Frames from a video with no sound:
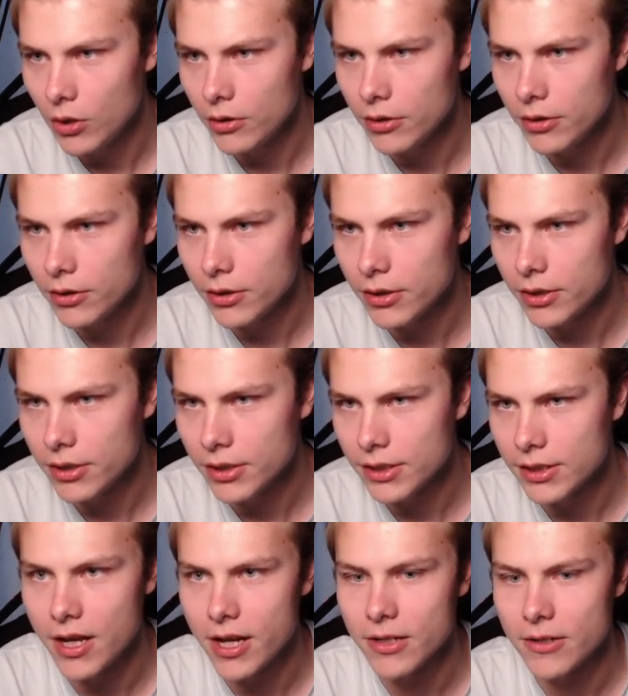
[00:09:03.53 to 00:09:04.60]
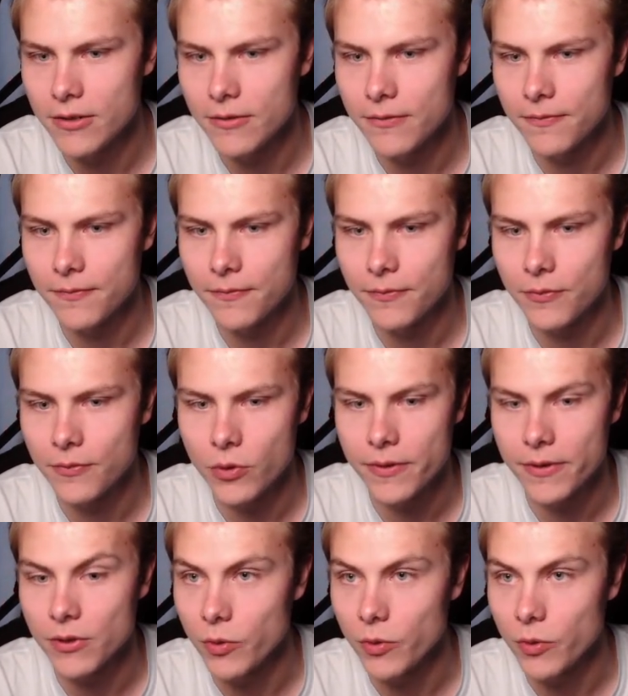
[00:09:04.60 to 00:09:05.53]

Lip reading: did the design for the wheels